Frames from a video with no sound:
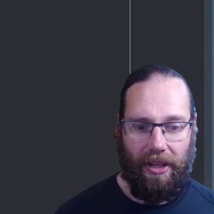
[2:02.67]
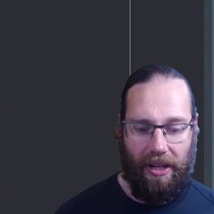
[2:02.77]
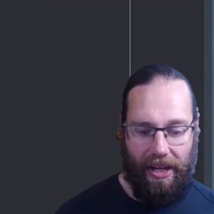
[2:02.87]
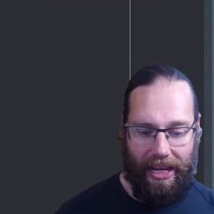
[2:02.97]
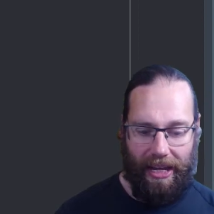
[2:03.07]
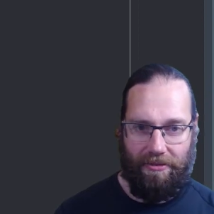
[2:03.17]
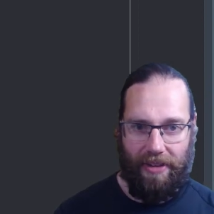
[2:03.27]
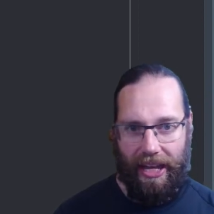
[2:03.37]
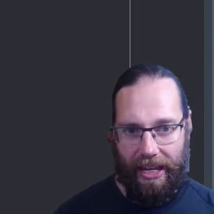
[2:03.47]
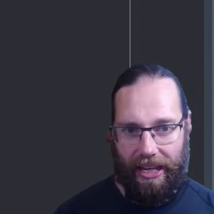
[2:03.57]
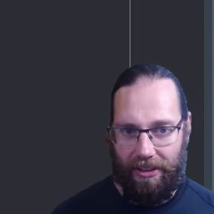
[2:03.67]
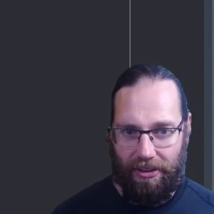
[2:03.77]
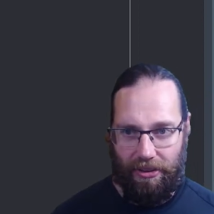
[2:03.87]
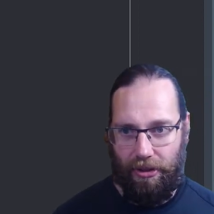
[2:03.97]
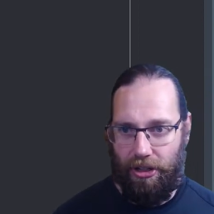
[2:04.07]
I have a
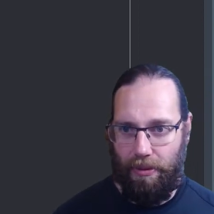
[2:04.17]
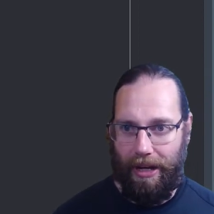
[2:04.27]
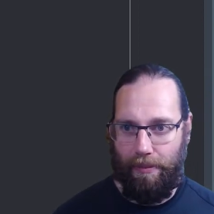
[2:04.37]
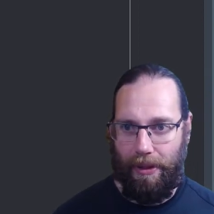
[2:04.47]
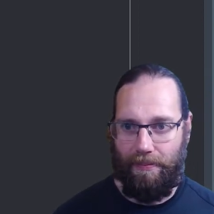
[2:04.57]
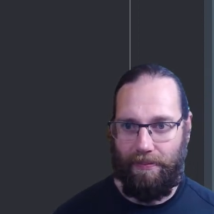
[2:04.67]
32 bit number.